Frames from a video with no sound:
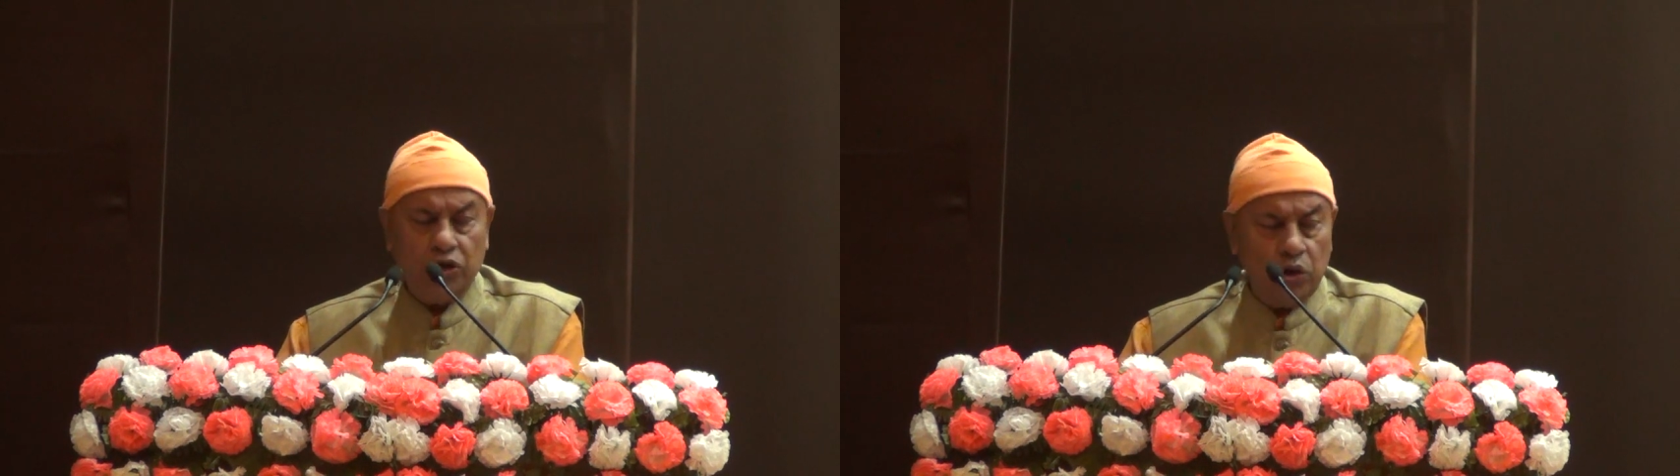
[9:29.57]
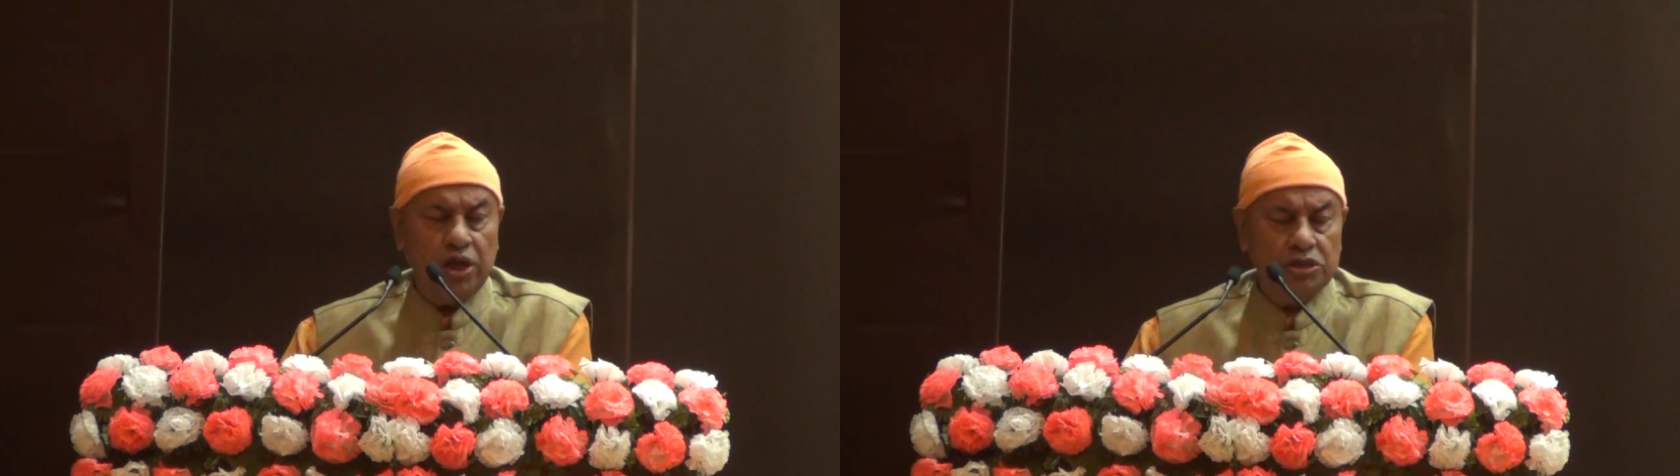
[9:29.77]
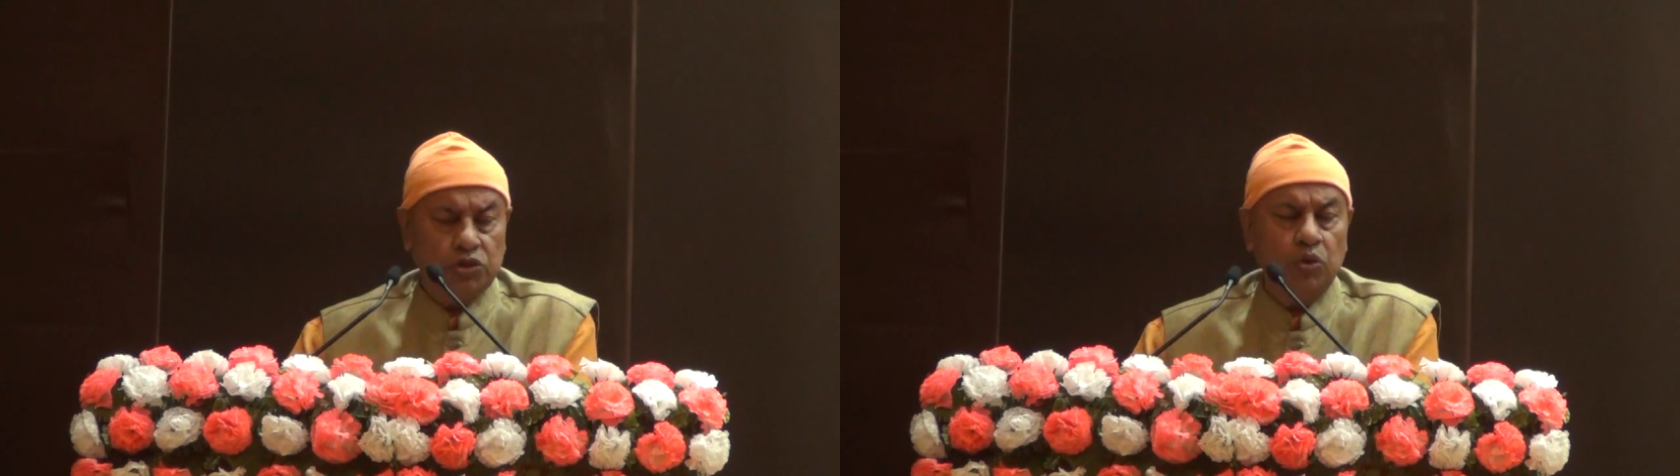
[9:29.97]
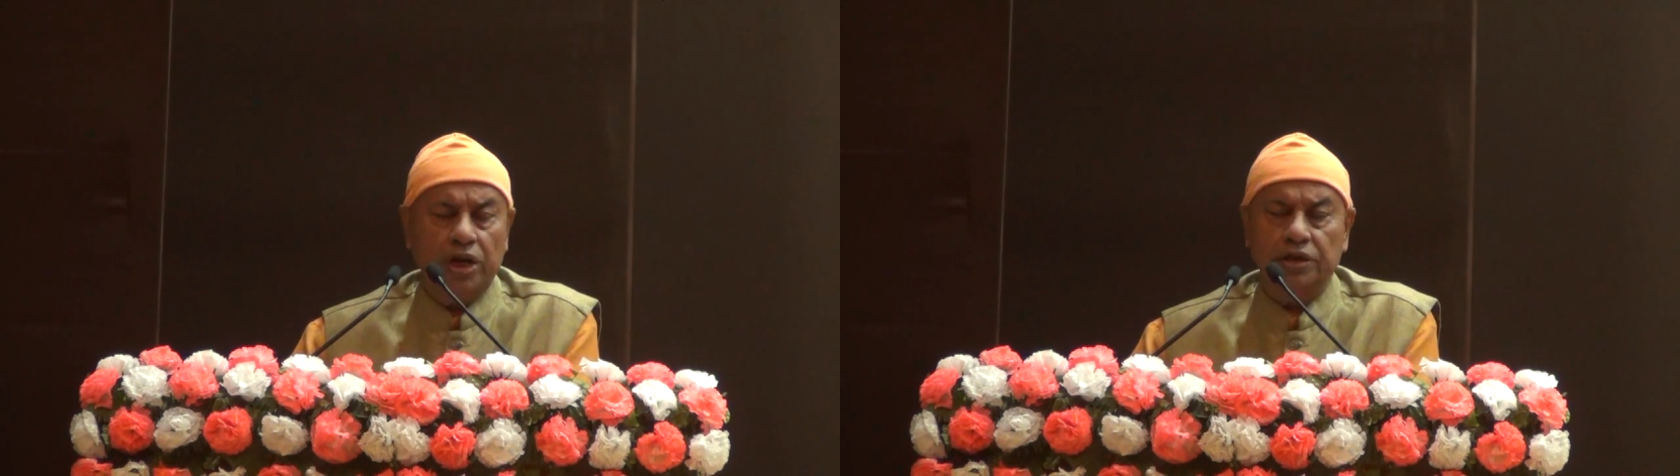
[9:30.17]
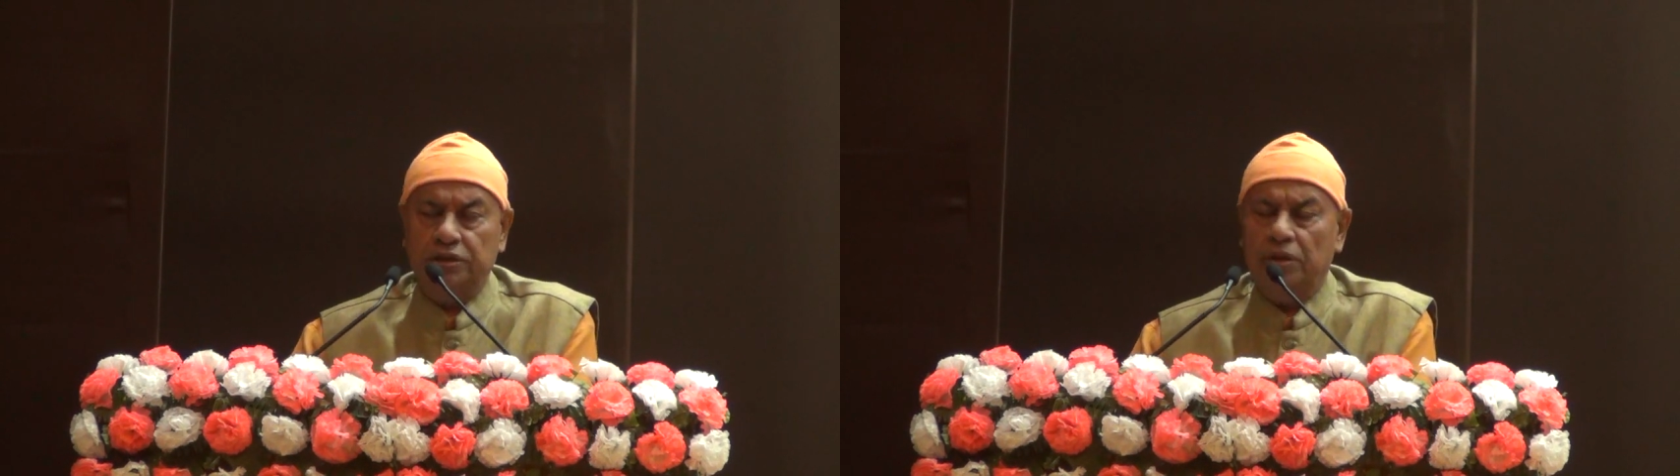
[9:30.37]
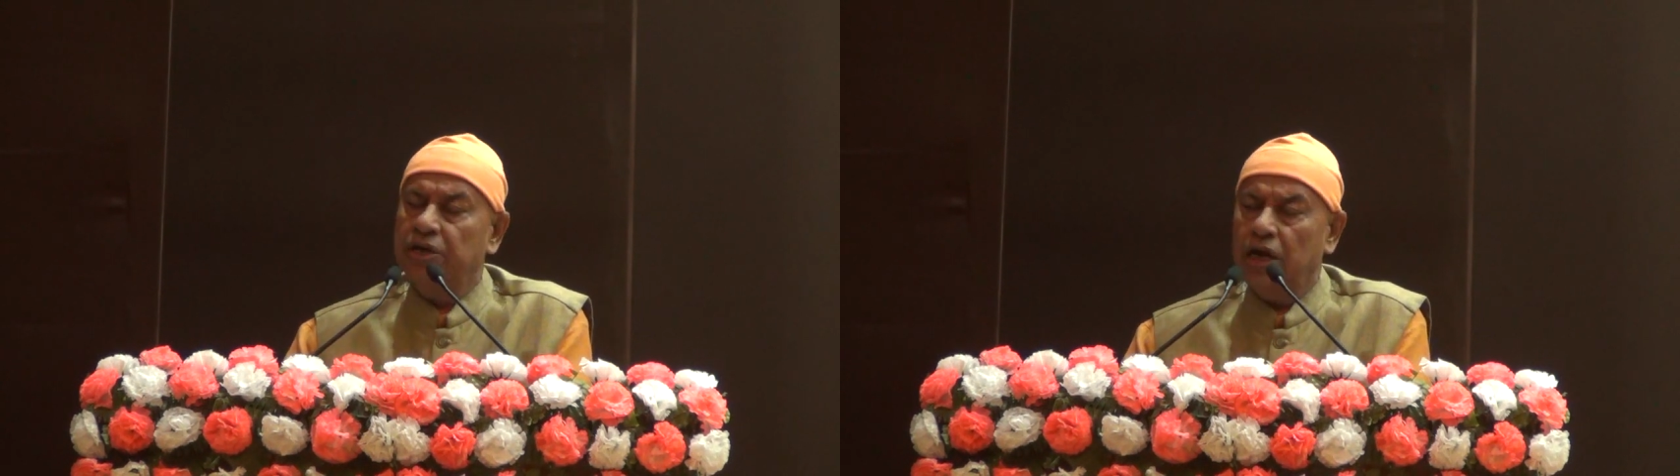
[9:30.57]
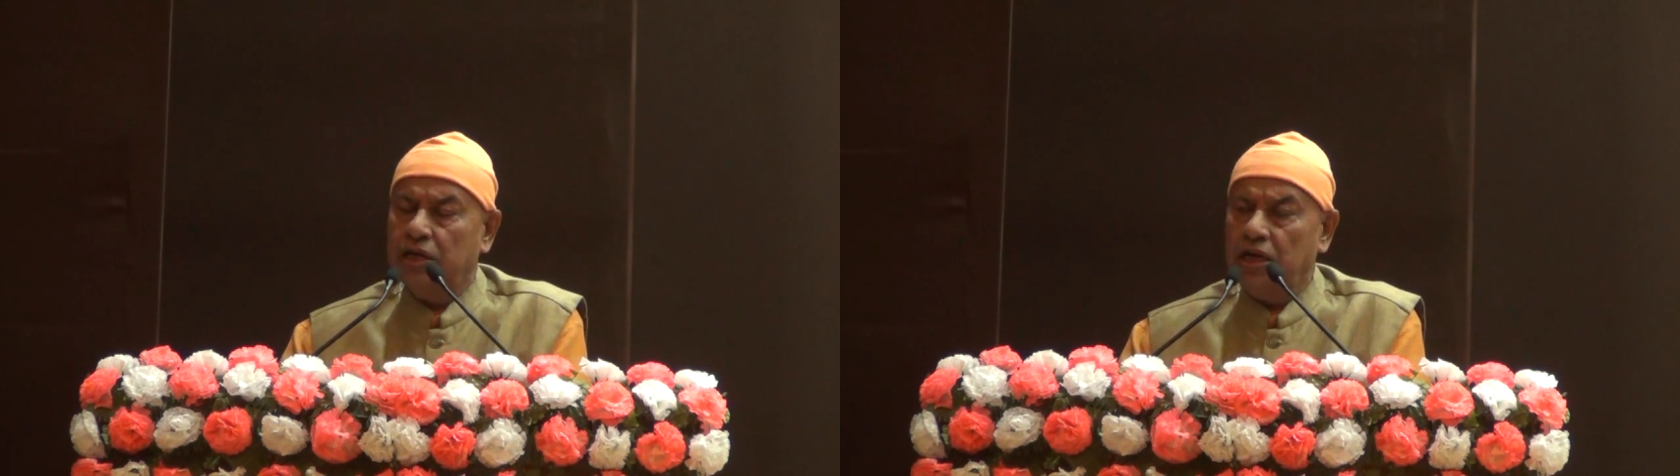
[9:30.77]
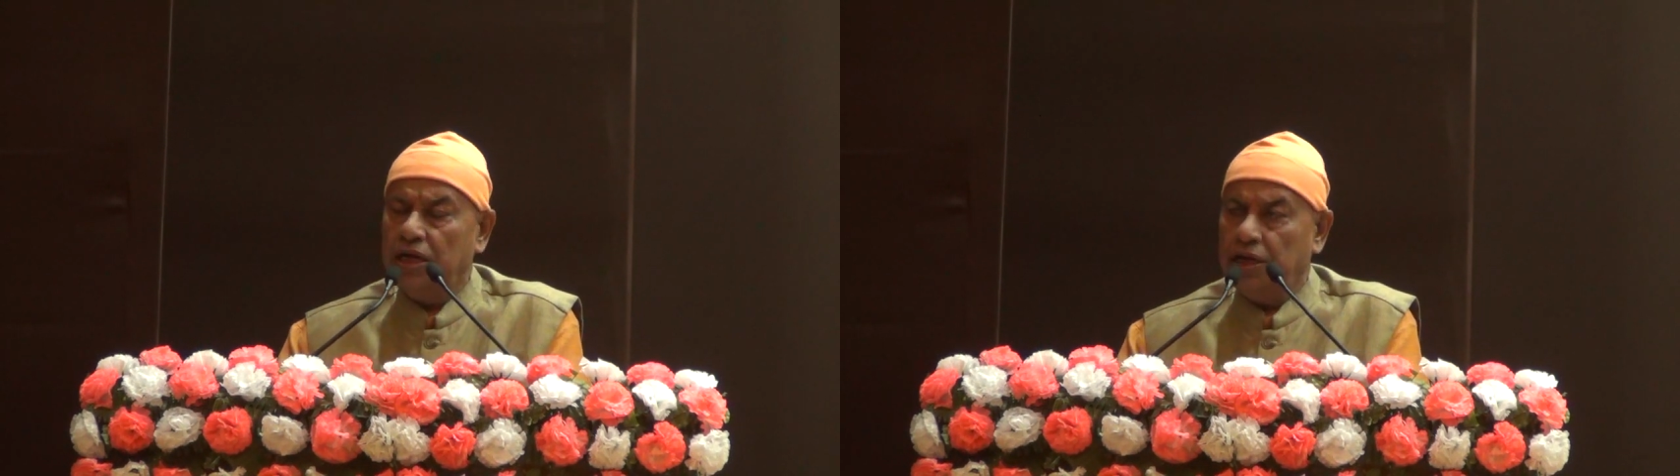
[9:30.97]
meritorious student.
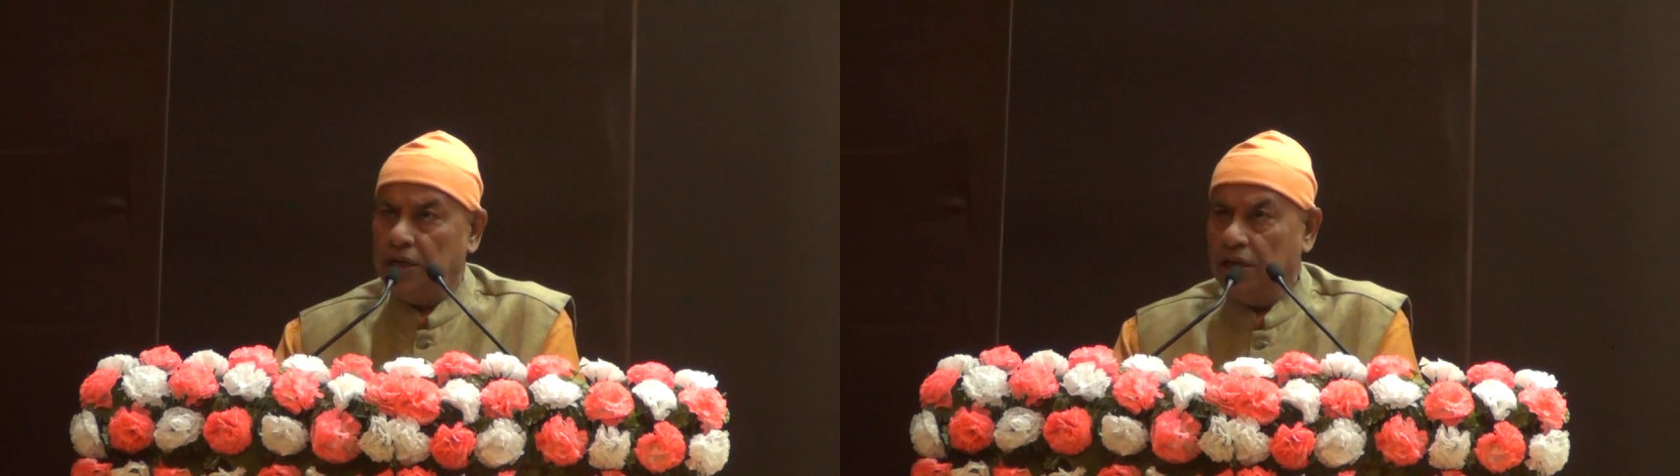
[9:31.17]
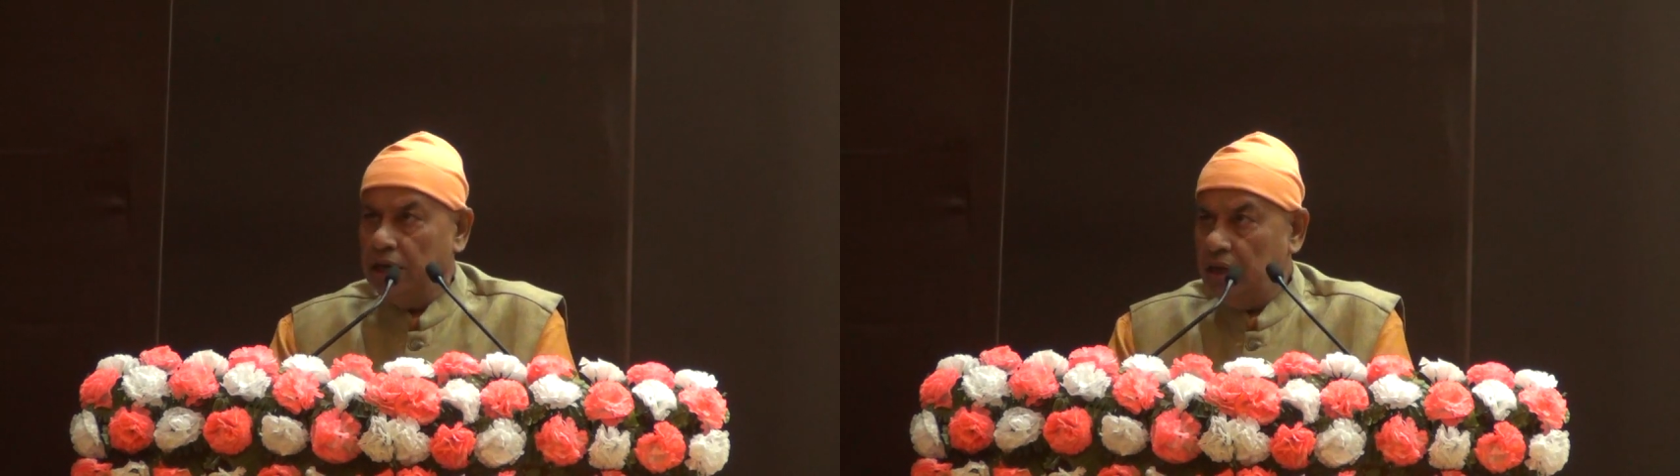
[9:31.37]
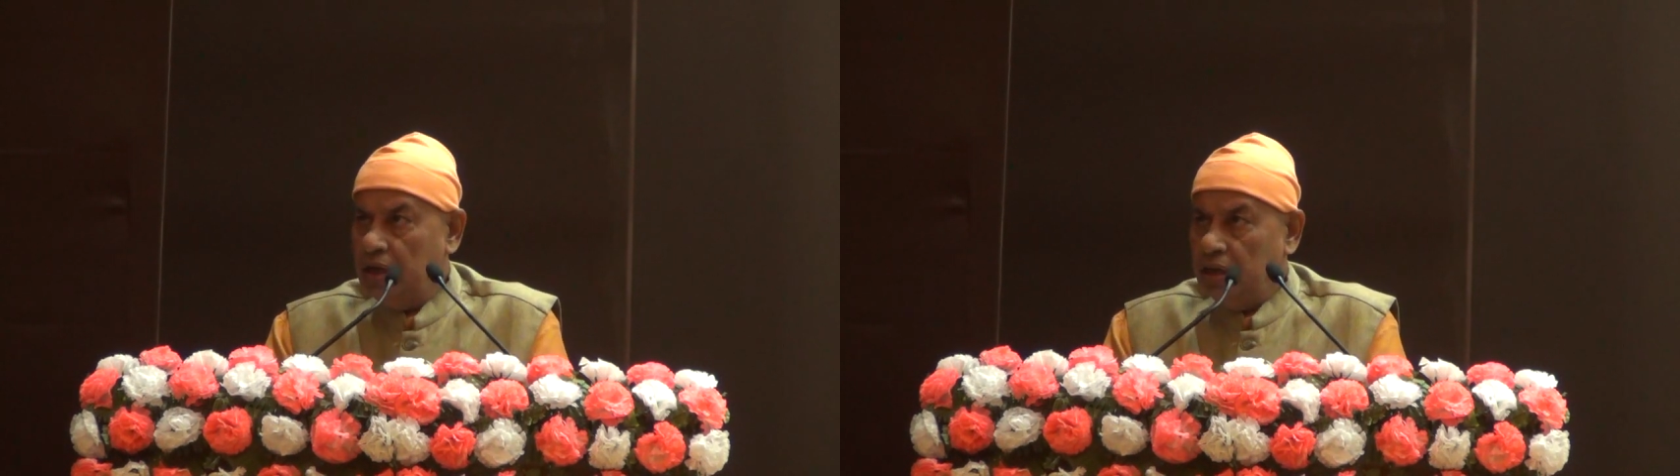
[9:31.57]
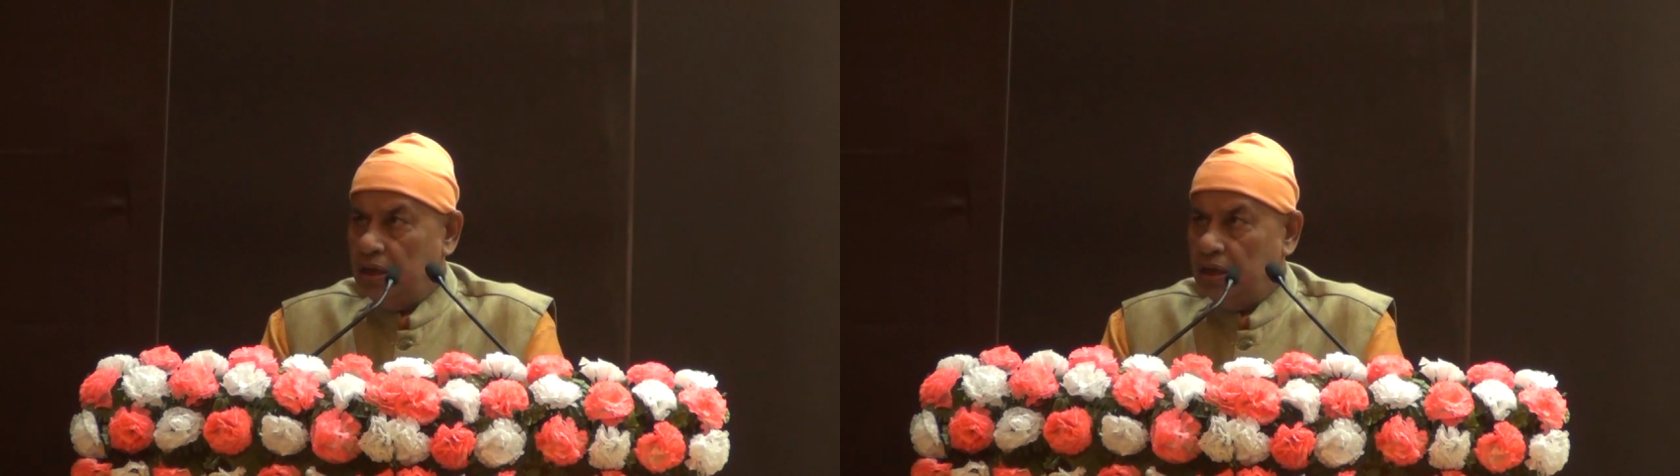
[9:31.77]
Immediately he